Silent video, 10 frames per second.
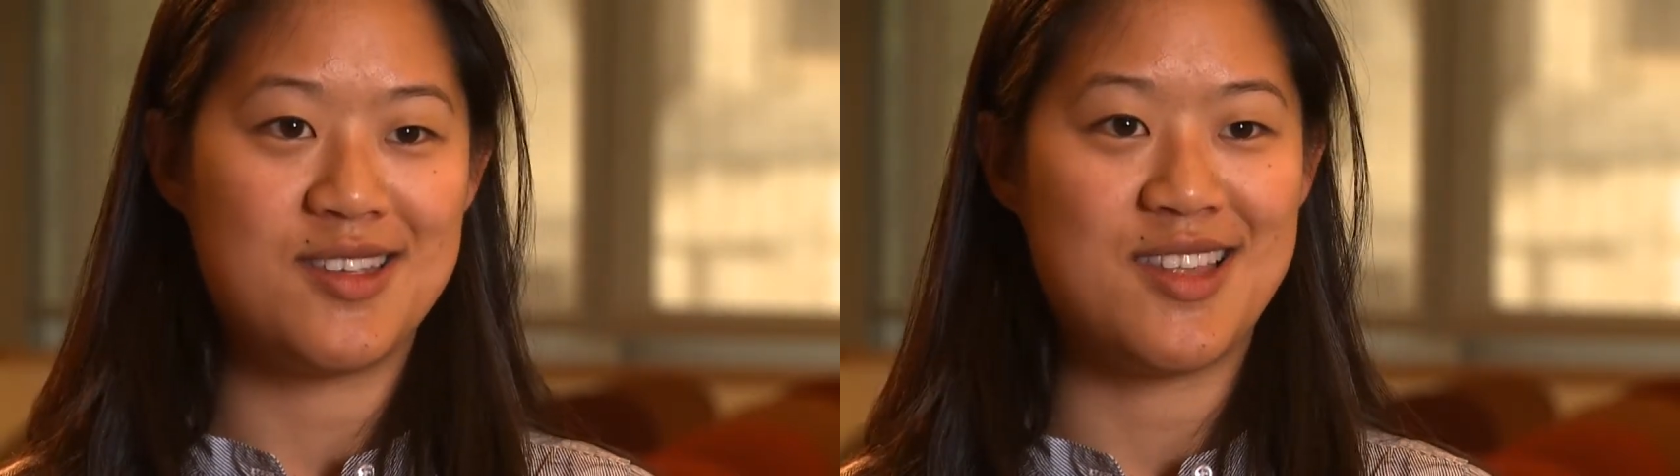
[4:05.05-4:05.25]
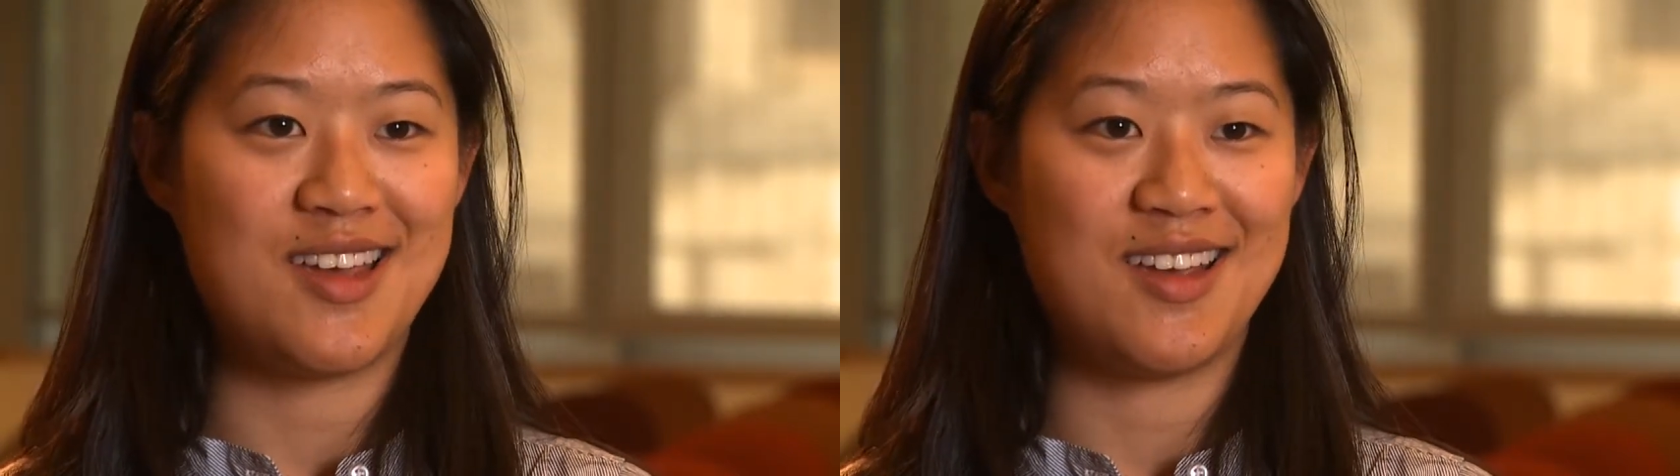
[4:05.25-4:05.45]

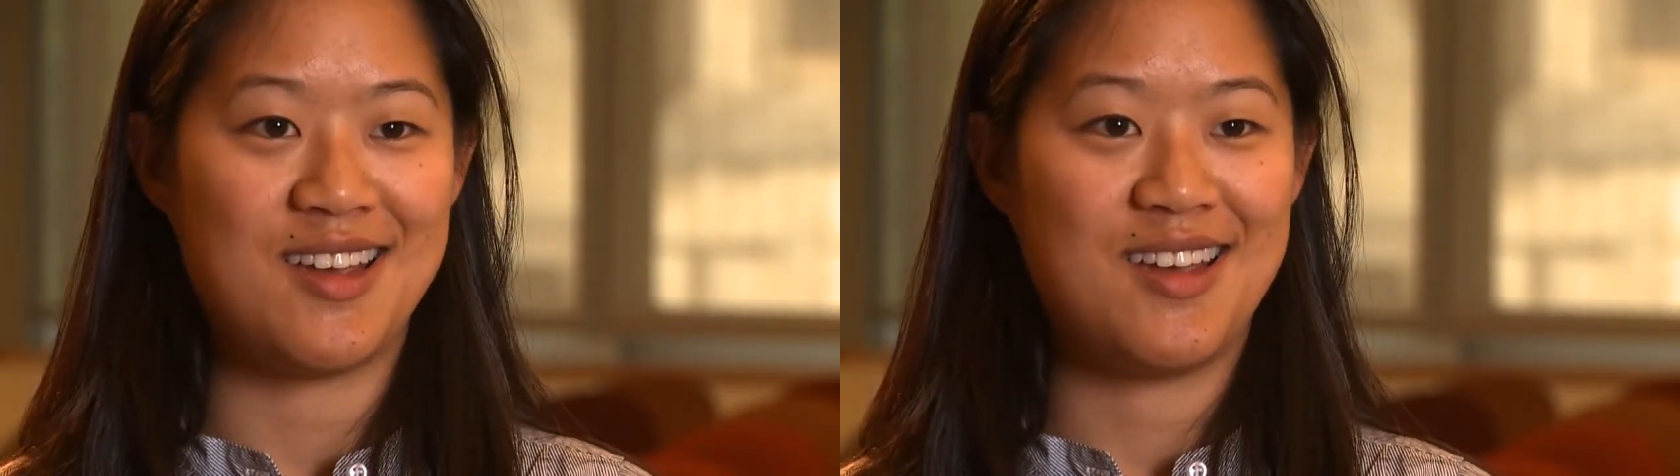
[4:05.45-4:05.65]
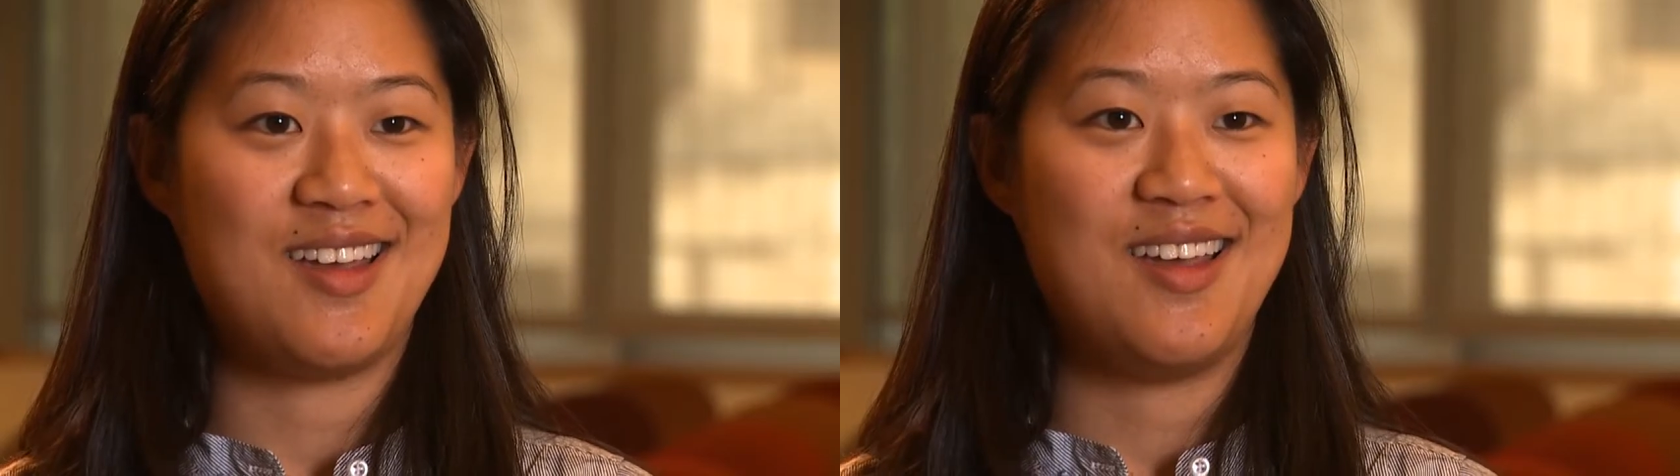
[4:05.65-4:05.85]
thing,
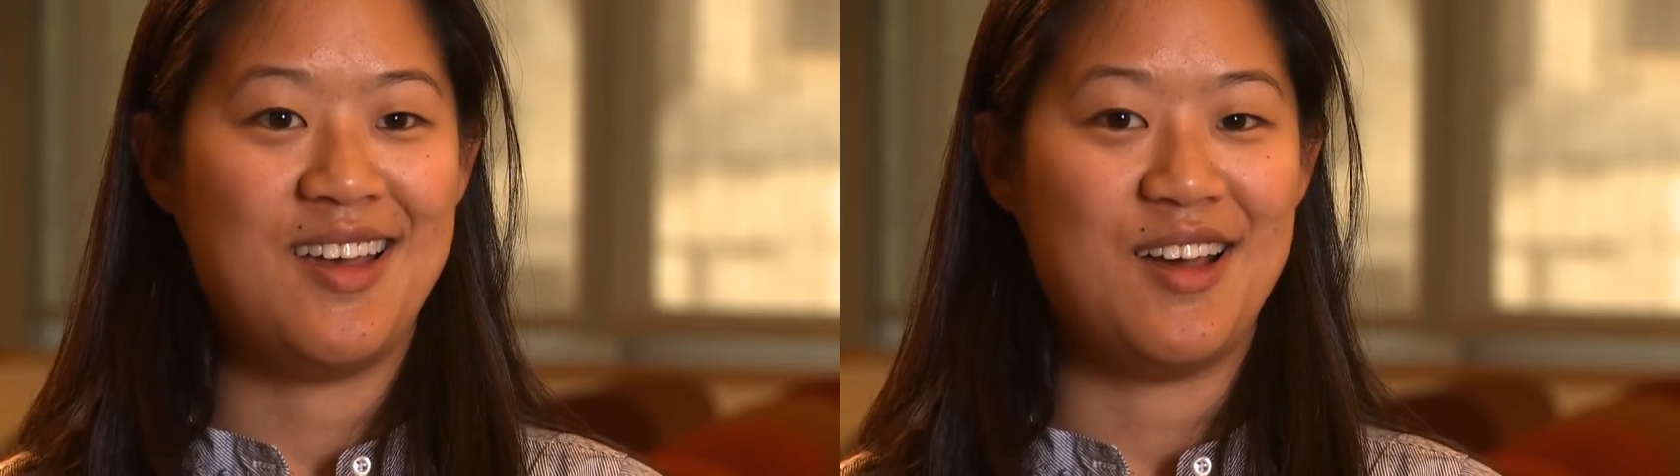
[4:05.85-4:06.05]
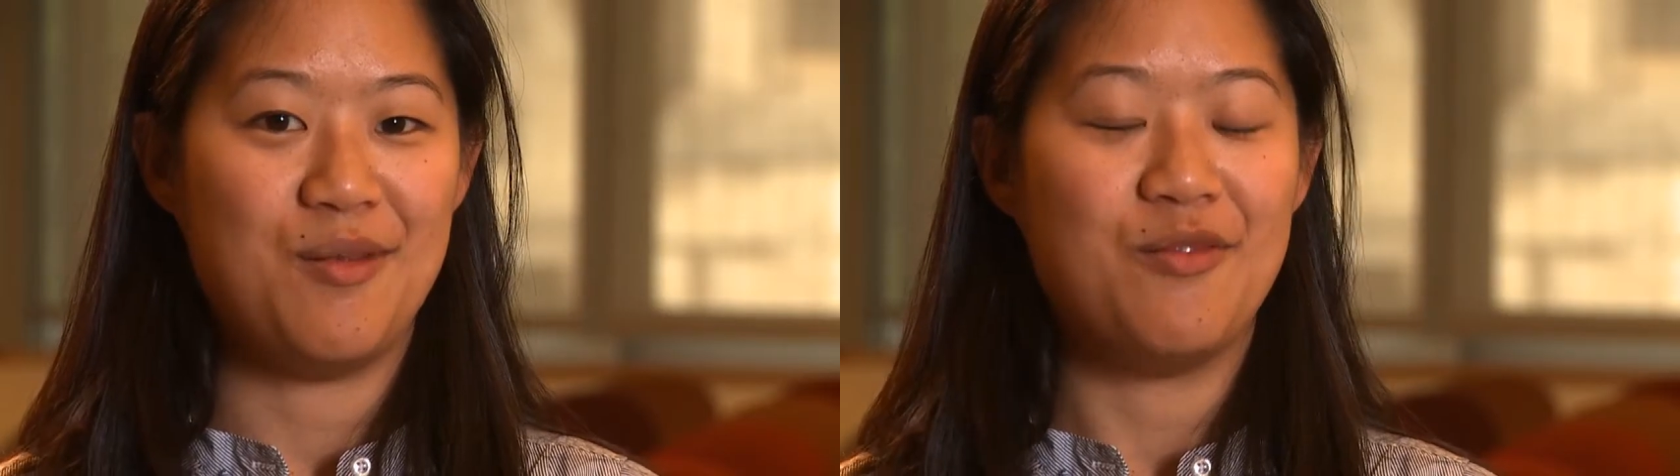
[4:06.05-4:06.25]

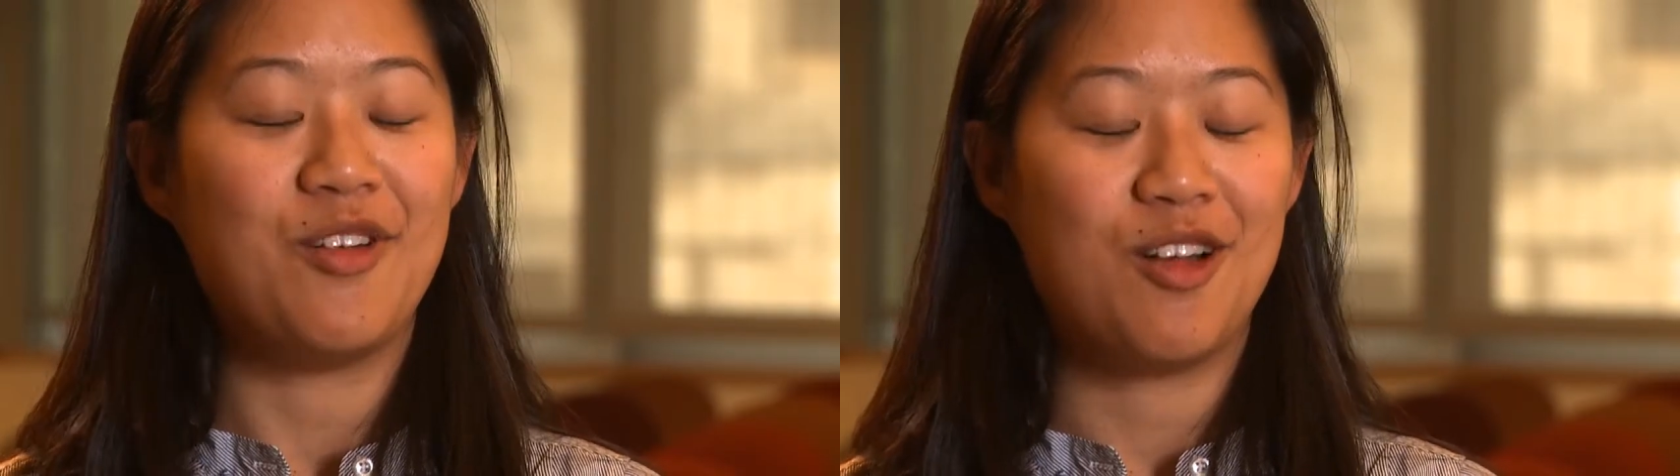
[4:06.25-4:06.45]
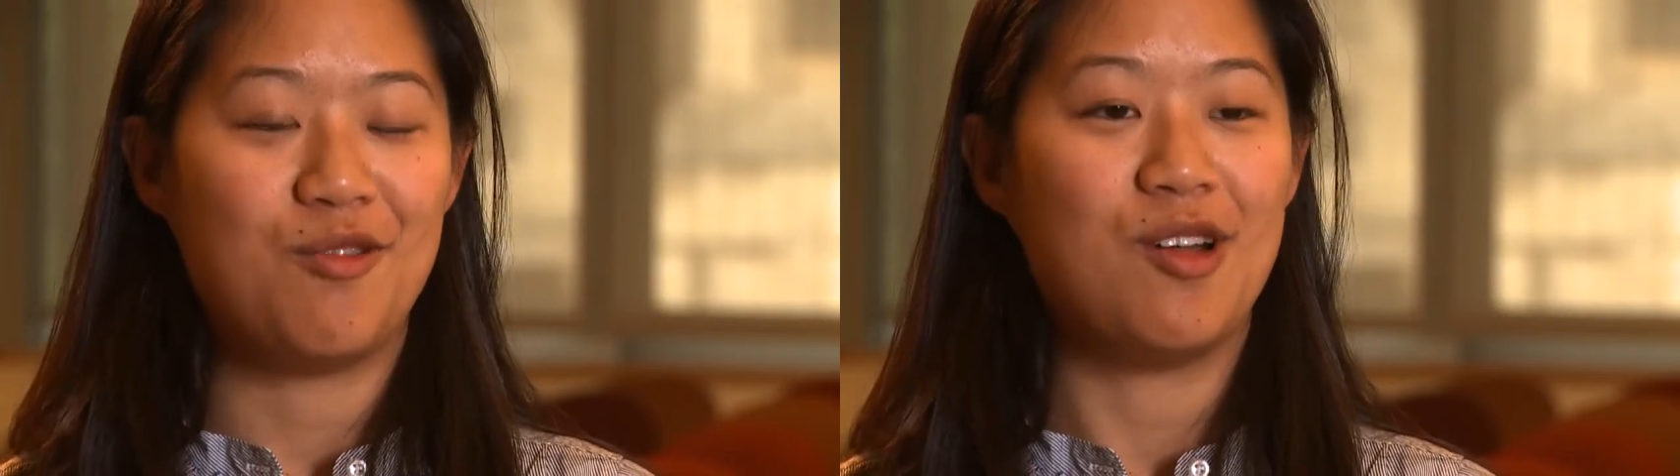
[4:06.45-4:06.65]

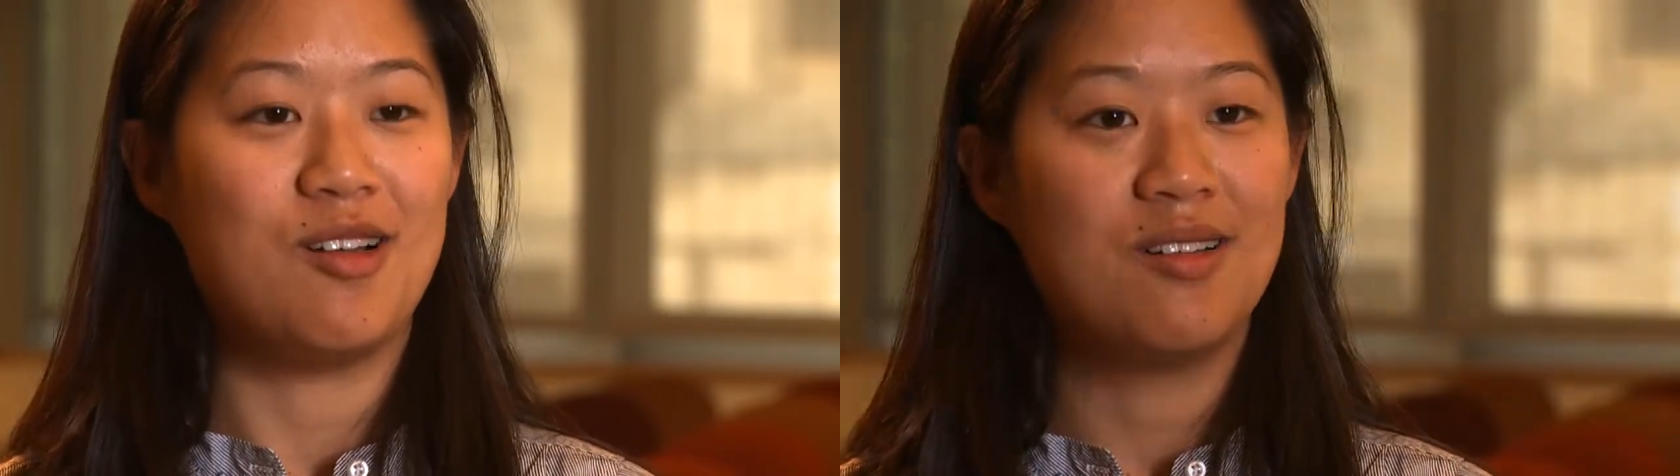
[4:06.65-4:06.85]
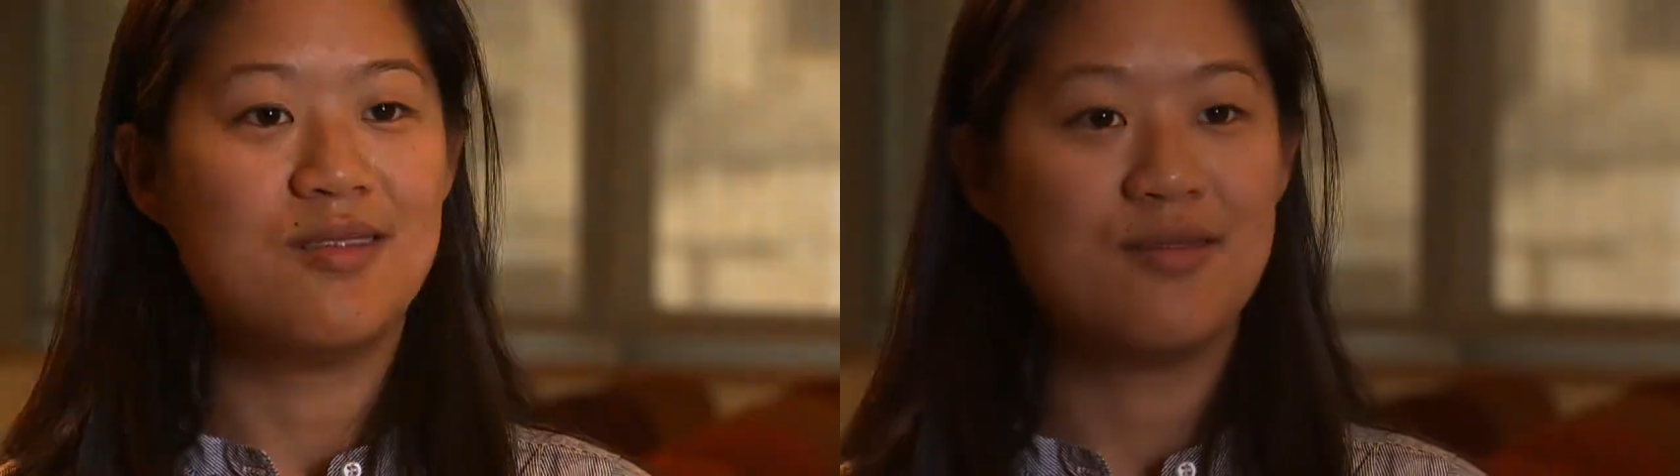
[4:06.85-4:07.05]
very real.